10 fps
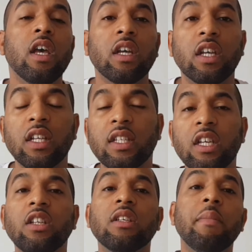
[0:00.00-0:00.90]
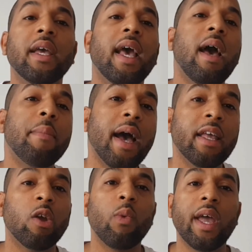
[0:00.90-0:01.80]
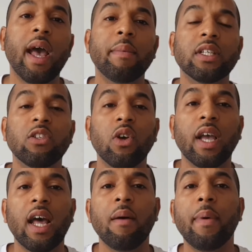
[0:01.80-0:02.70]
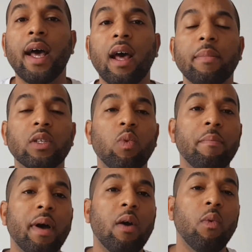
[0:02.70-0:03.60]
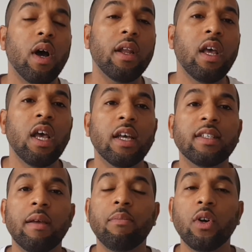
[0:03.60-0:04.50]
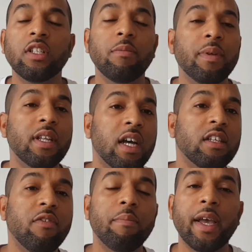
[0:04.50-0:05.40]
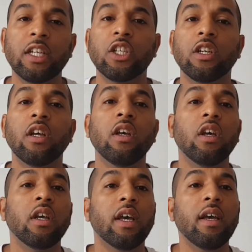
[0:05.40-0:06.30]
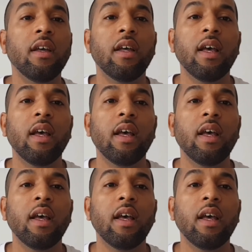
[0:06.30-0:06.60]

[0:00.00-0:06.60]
And continue to make a habit out of your great habits and knock out the bad habits one by one. And stay positive, productive, and patient. Yeah?